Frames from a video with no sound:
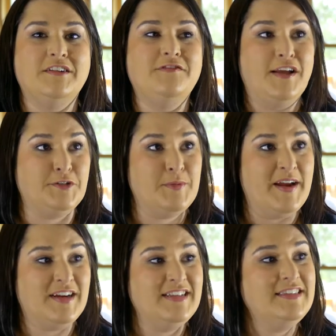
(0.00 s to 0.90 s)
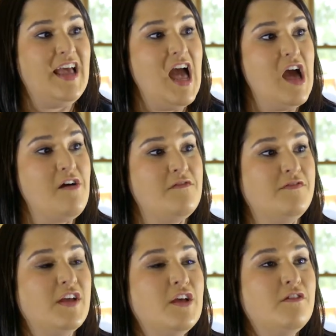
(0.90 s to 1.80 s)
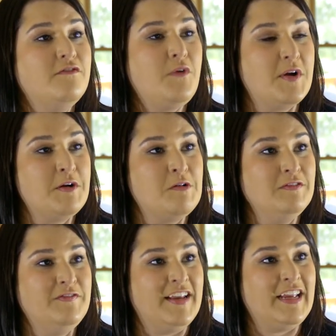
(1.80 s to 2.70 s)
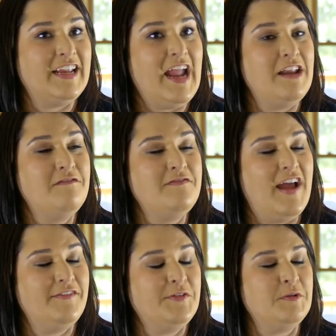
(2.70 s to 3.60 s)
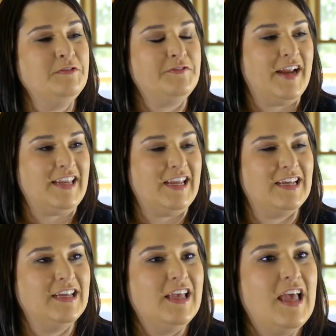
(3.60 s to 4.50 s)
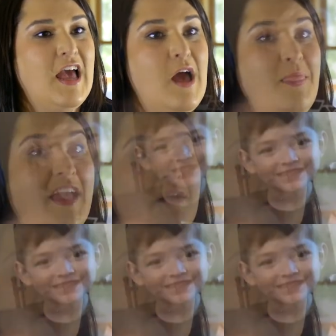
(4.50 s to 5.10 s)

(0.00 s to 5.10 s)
foster parents of 4-year-old Vinny and 5-year-old Frankie. They are